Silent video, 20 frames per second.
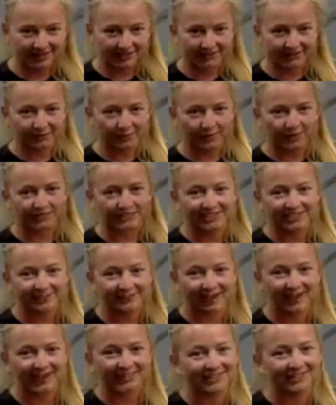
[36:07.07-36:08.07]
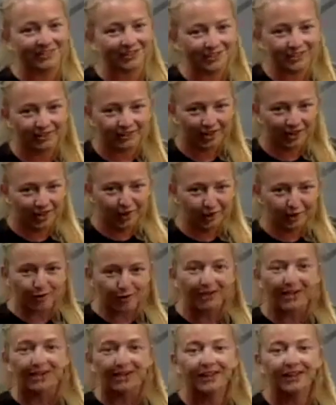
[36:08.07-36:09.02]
of course, the faster you go,